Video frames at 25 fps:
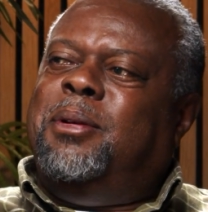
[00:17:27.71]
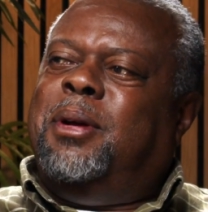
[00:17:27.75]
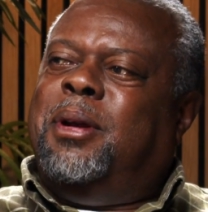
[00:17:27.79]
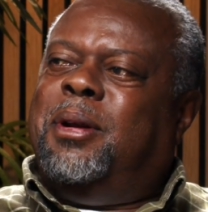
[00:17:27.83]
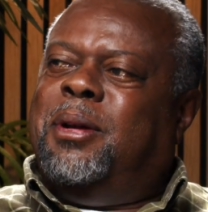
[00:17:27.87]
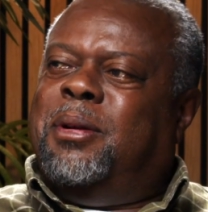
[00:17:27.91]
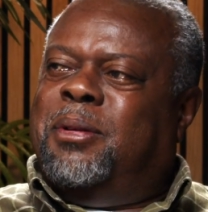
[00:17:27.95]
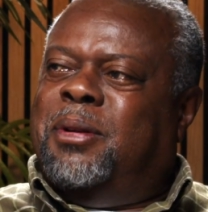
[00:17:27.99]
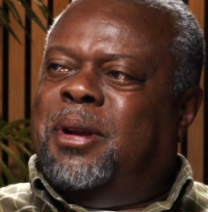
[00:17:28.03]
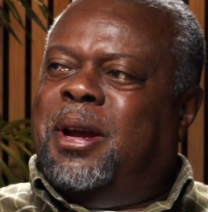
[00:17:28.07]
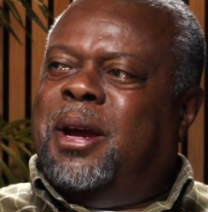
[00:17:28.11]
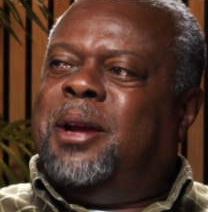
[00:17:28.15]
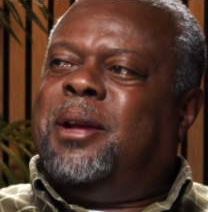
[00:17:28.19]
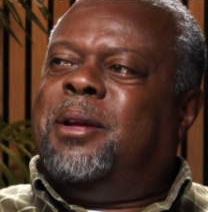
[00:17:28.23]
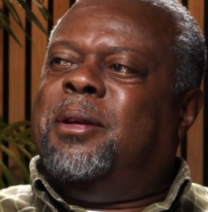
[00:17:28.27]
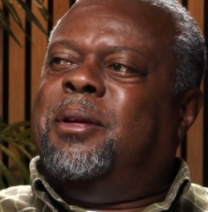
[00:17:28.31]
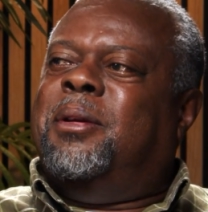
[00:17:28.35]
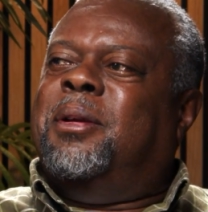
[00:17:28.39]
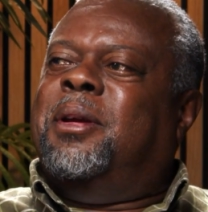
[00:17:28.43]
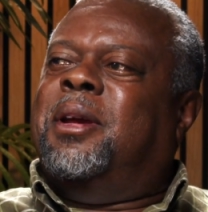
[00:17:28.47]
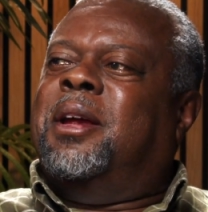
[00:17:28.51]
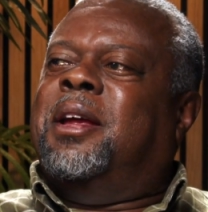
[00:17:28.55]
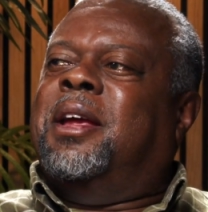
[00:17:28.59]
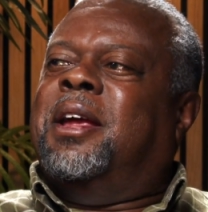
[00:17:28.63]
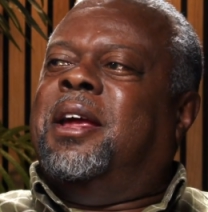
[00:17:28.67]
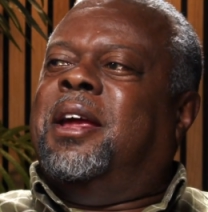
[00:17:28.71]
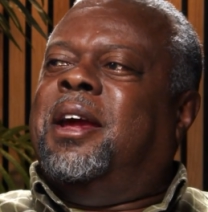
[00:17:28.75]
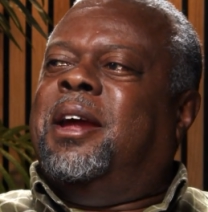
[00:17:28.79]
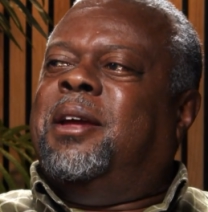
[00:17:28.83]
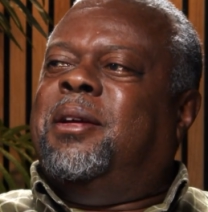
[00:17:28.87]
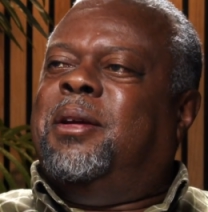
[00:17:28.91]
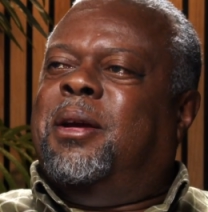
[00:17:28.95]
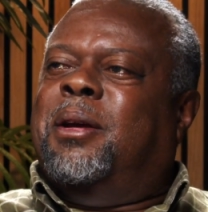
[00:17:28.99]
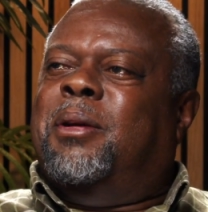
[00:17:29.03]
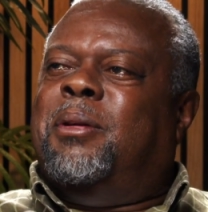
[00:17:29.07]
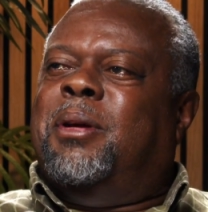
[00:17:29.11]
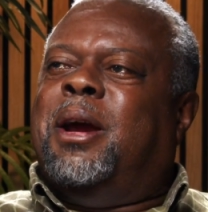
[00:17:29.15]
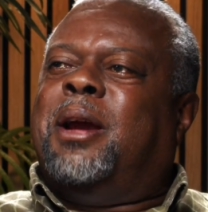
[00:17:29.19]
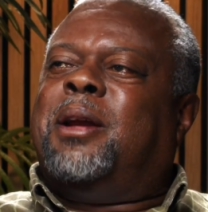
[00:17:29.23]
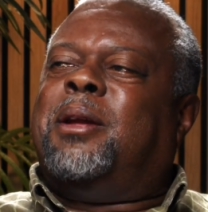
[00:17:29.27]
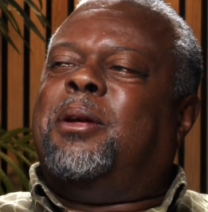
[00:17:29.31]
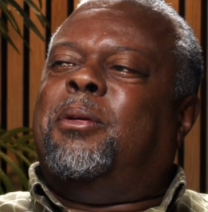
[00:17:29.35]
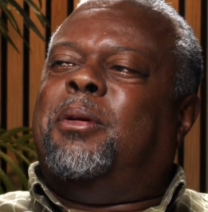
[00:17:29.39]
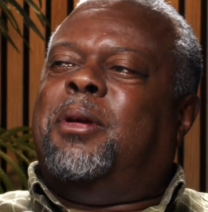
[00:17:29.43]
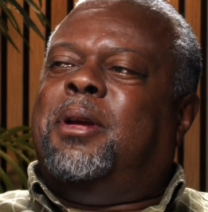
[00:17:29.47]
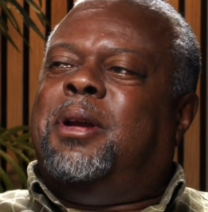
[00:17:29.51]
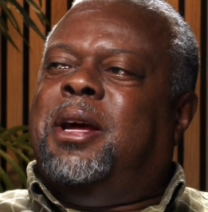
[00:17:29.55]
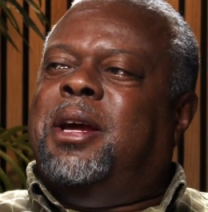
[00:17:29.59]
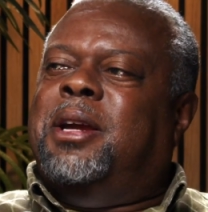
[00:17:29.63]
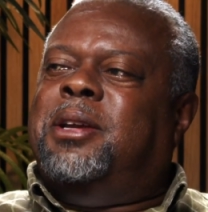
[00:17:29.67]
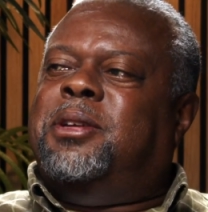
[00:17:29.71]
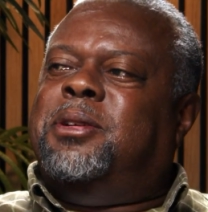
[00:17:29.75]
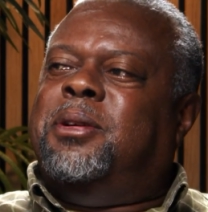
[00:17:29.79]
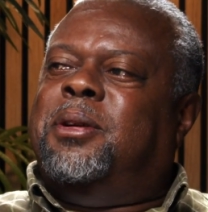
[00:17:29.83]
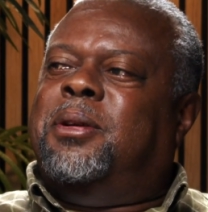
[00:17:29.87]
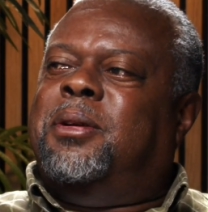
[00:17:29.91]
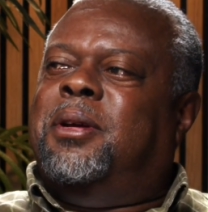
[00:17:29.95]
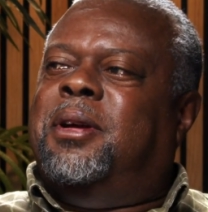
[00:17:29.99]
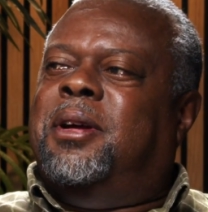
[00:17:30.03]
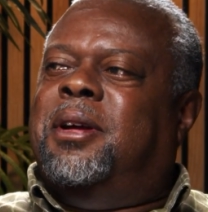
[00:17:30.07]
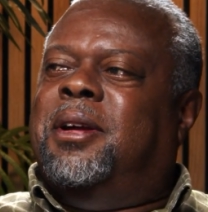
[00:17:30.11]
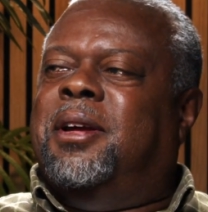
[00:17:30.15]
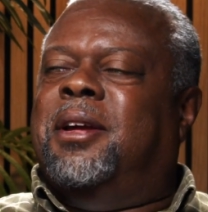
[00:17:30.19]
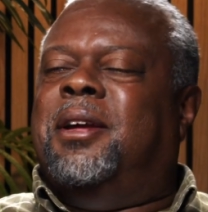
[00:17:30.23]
You're interacting with nature.